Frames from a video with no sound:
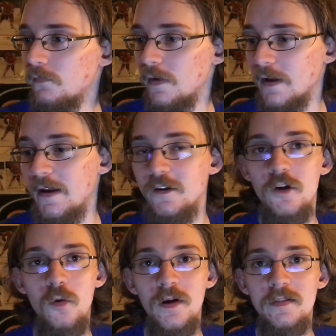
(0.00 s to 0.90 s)
Again, you
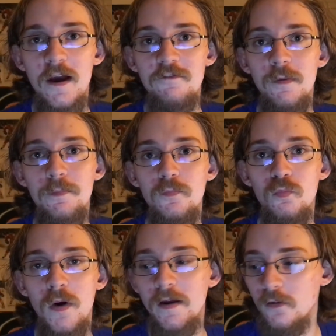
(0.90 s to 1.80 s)
don't get that from
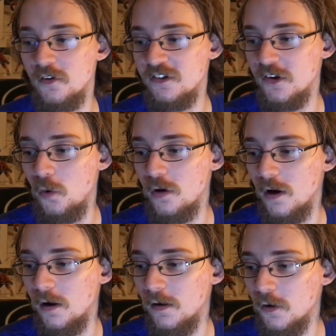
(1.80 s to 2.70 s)
regular
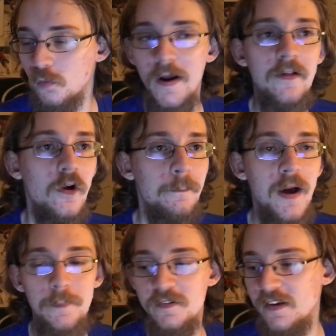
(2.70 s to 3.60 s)
soda, regular
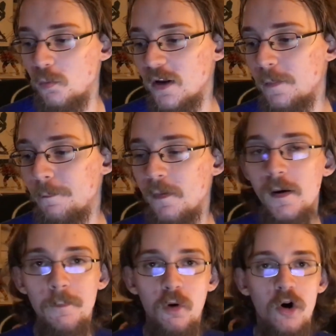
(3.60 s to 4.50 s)
Pepsi. When you
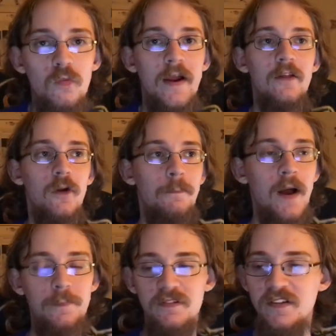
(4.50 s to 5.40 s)
pour a regular
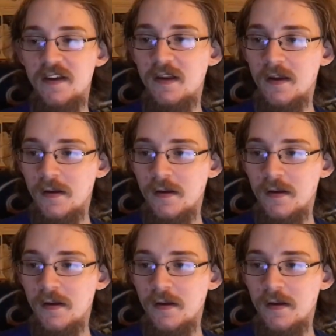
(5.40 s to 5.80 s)
Pepsi,